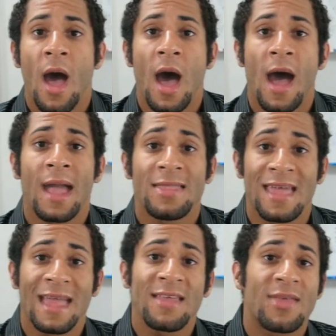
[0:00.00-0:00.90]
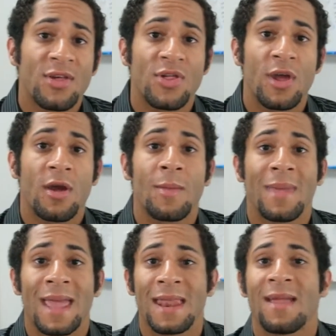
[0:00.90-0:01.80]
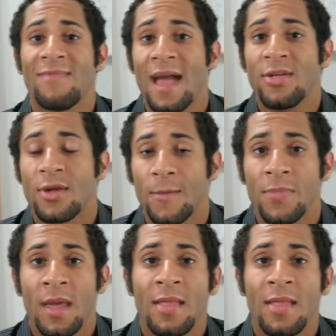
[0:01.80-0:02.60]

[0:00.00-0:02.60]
the end of this year and beginning of next year.